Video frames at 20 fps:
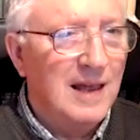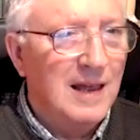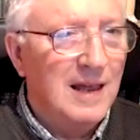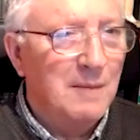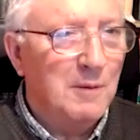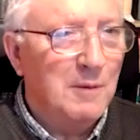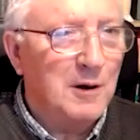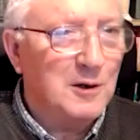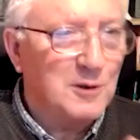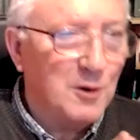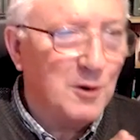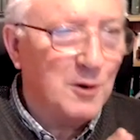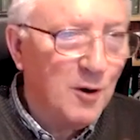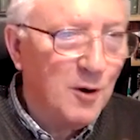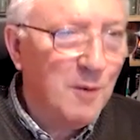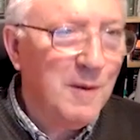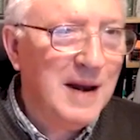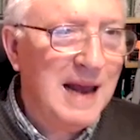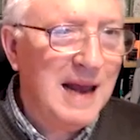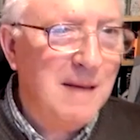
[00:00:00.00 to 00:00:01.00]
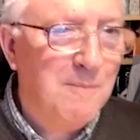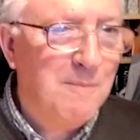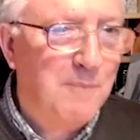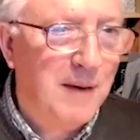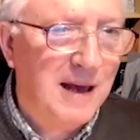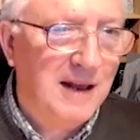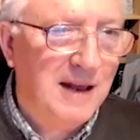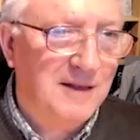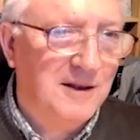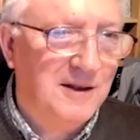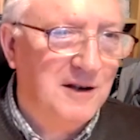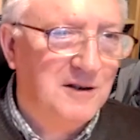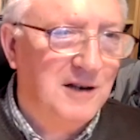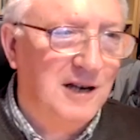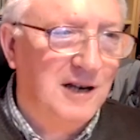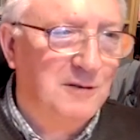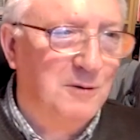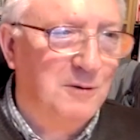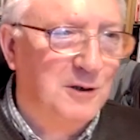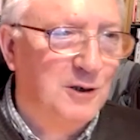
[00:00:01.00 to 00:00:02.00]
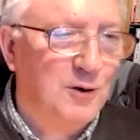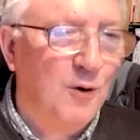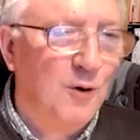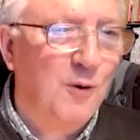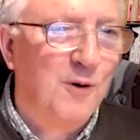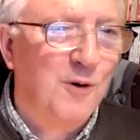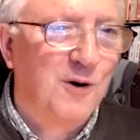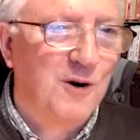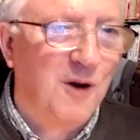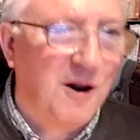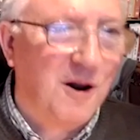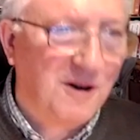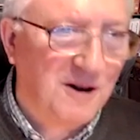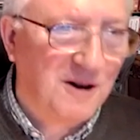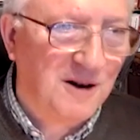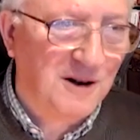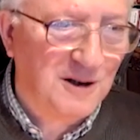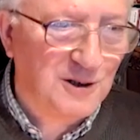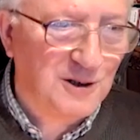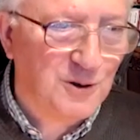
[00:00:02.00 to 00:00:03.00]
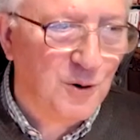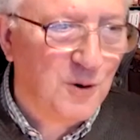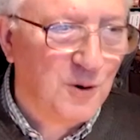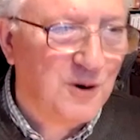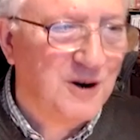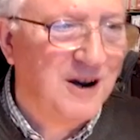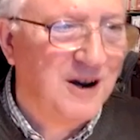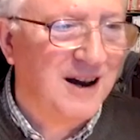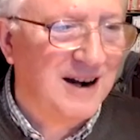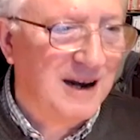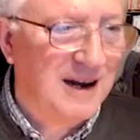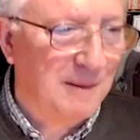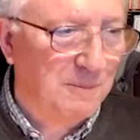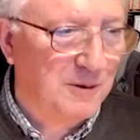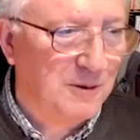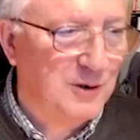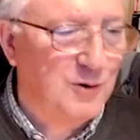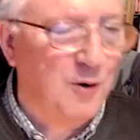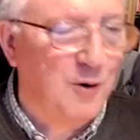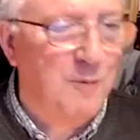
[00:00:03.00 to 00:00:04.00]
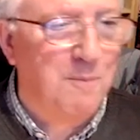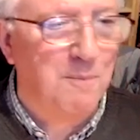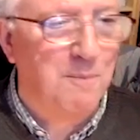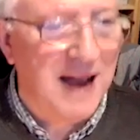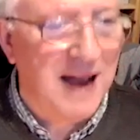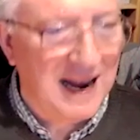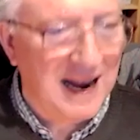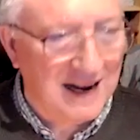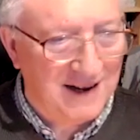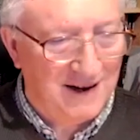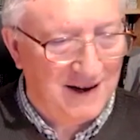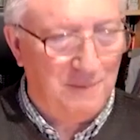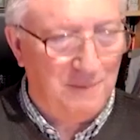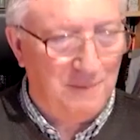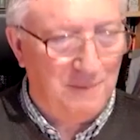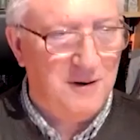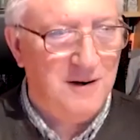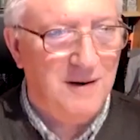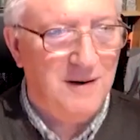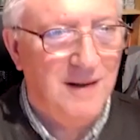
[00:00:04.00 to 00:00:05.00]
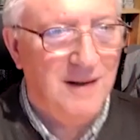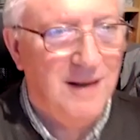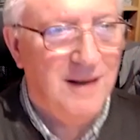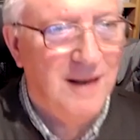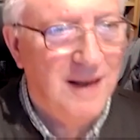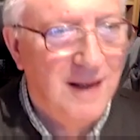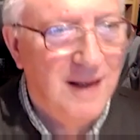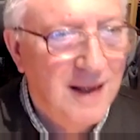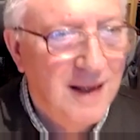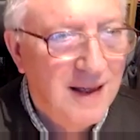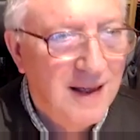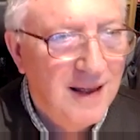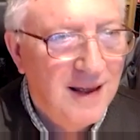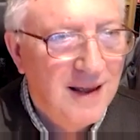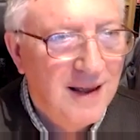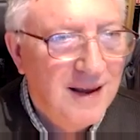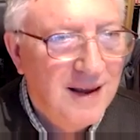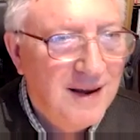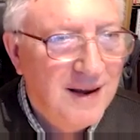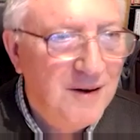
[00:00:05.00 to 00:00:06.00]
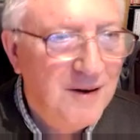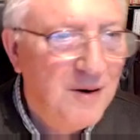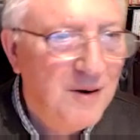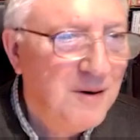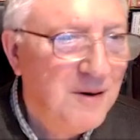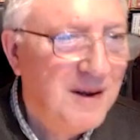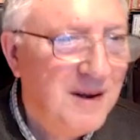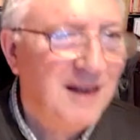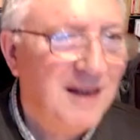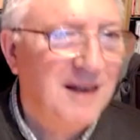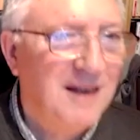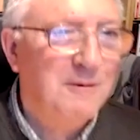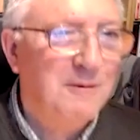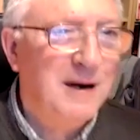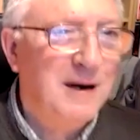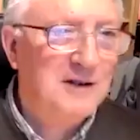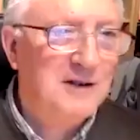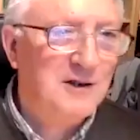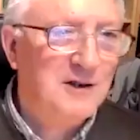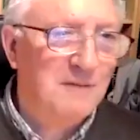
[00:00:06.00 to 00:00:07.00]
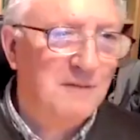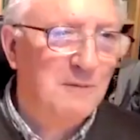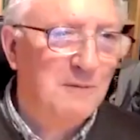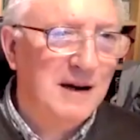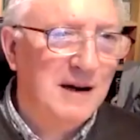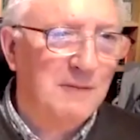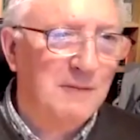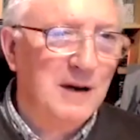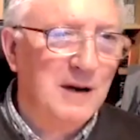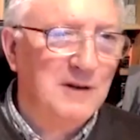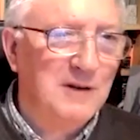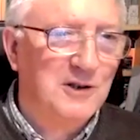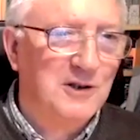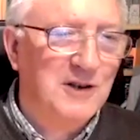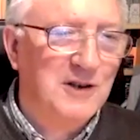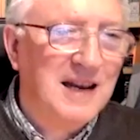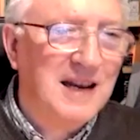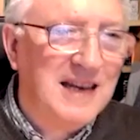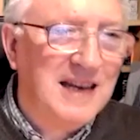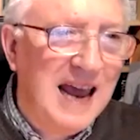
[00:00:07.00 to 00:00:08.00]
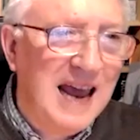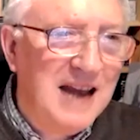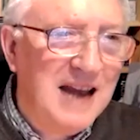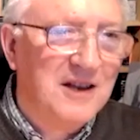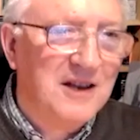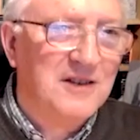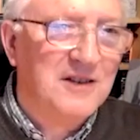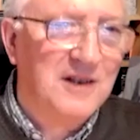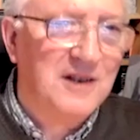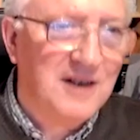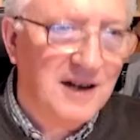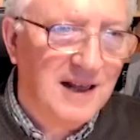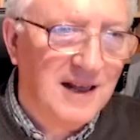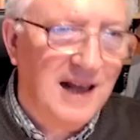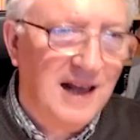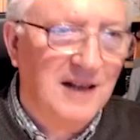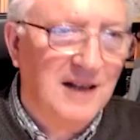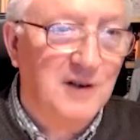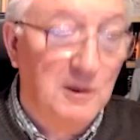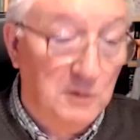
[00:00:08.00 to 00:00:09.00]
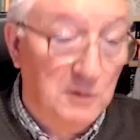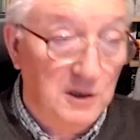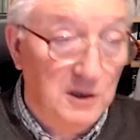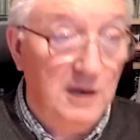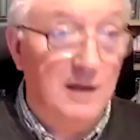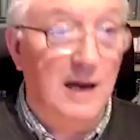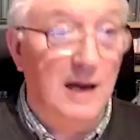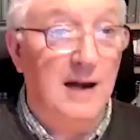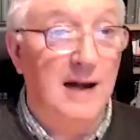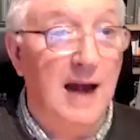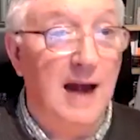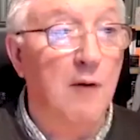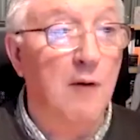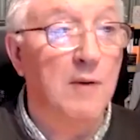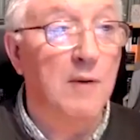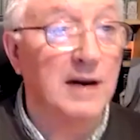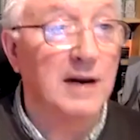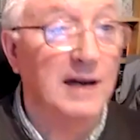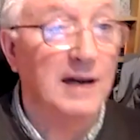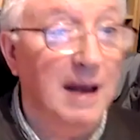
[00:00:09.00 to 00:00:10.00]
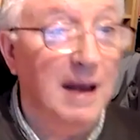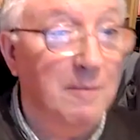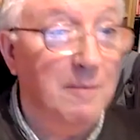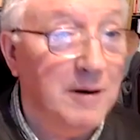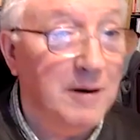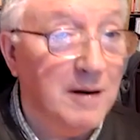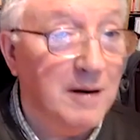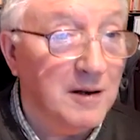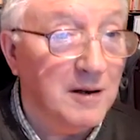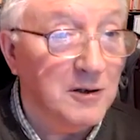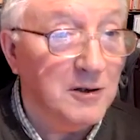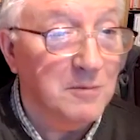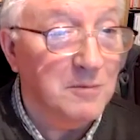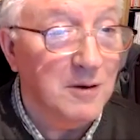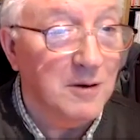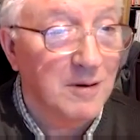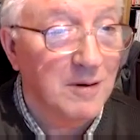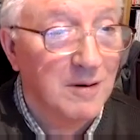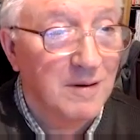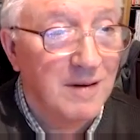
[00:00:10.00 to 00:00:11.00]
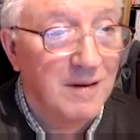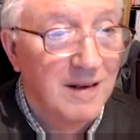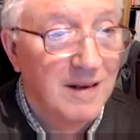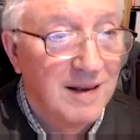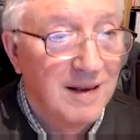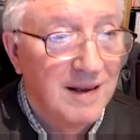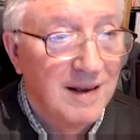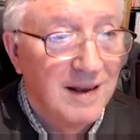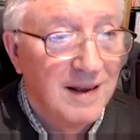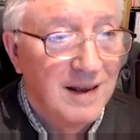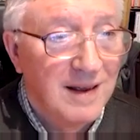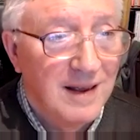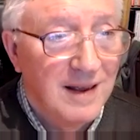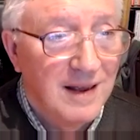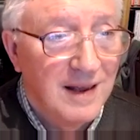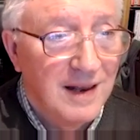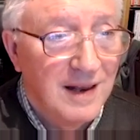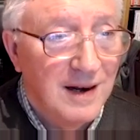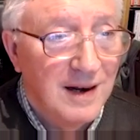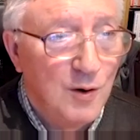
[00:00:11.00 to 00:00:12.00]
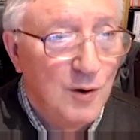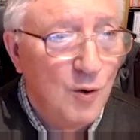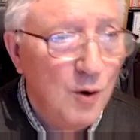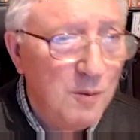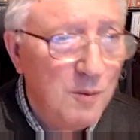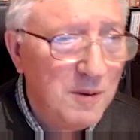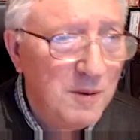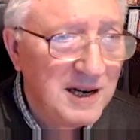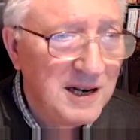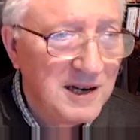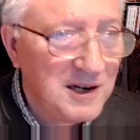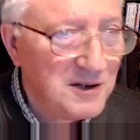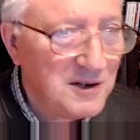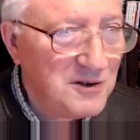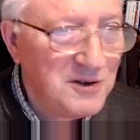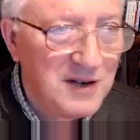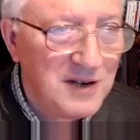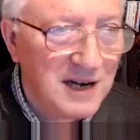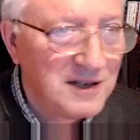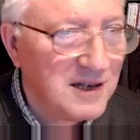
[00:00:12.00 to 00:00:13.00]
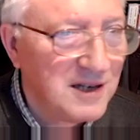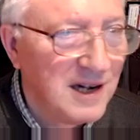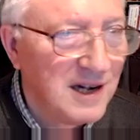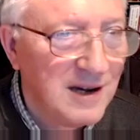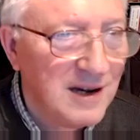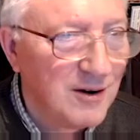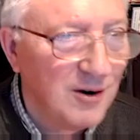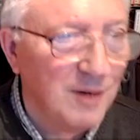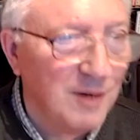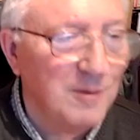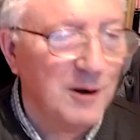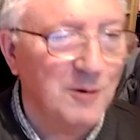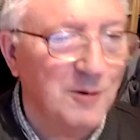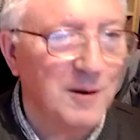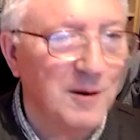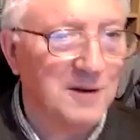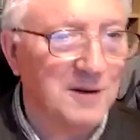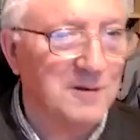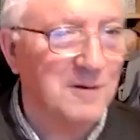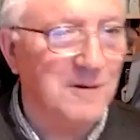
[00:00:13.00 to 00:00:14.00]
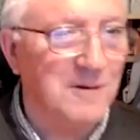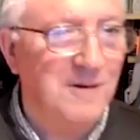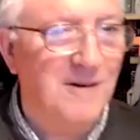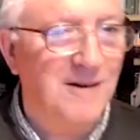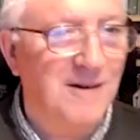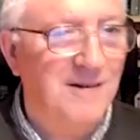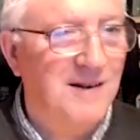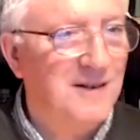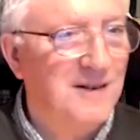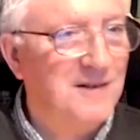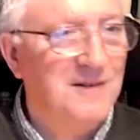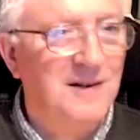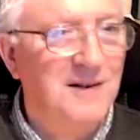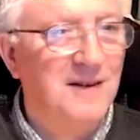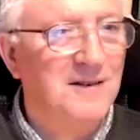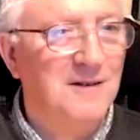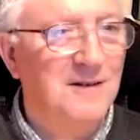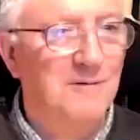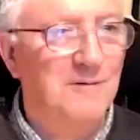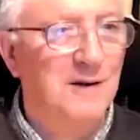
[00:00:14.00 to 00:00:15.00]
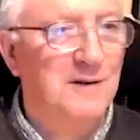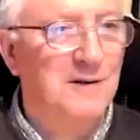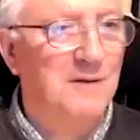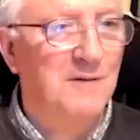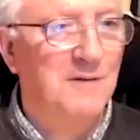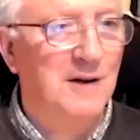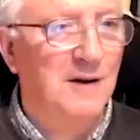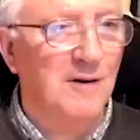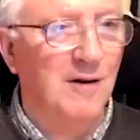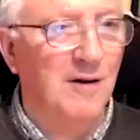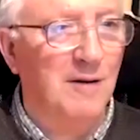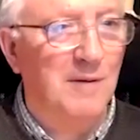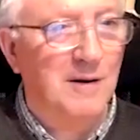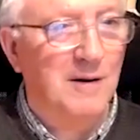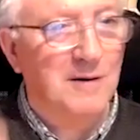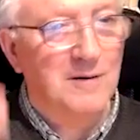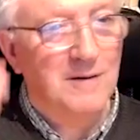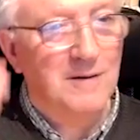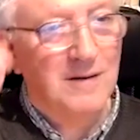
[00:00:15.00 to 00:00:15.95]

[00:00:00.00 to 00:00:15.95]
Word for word: because the Roman Empire at this stage was so rotten, so corrupt, so bankrupt. You know, when a, when when society enters into that, state, you see that now under capitalism. You know, no, but it isn't just an economic question. You know, it isn't just a question of economics.